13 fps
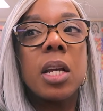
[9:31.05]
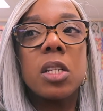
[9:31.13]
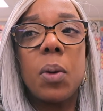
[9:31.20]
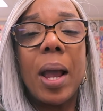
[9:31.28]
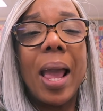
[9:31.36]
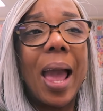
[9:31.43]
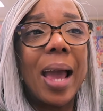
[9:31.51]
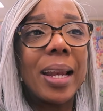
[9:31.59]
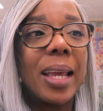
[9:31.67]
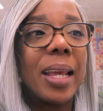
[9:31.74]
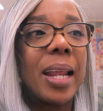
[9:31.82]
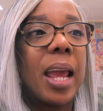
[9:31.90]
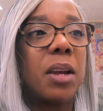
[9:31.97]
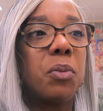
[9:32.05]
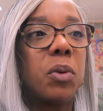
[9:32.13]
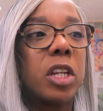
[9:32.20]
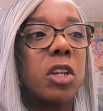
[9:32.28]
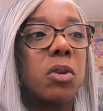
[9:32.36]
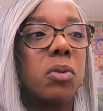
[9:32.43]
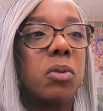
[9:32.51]
So I had it, and
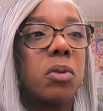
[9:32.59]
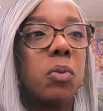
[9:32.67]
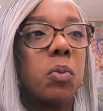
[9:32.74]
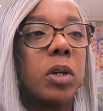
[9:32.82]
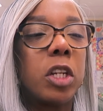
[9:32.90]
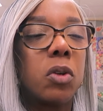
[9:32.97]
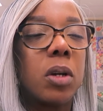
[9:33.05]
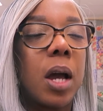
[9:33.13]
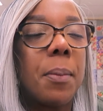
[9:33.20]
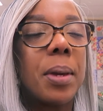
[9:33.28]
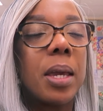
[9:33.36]
when you come